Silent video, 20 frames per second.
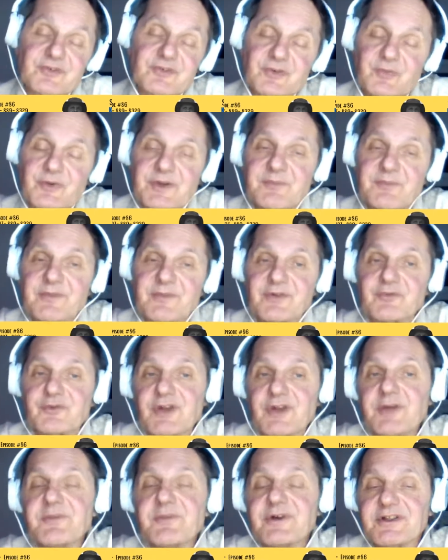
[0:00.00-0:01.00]
to women
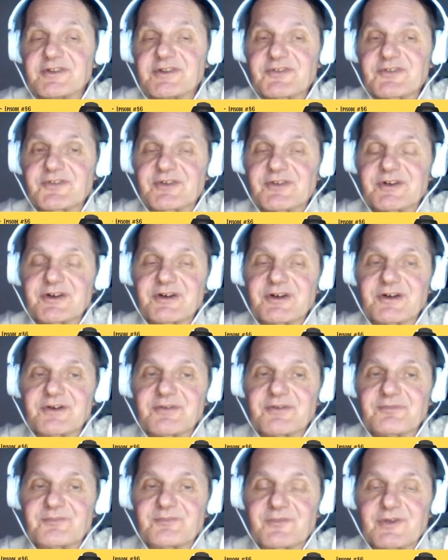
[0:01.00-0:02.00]
ribbons
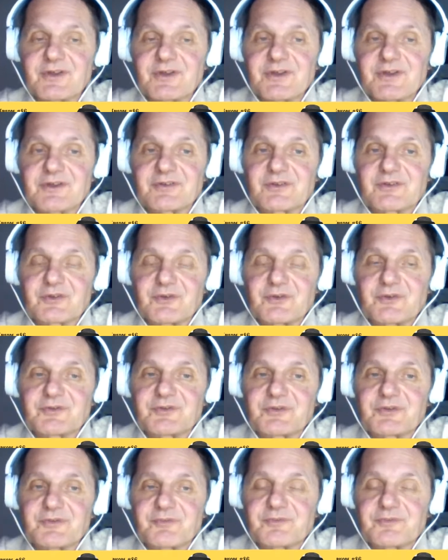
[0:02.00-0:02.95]
to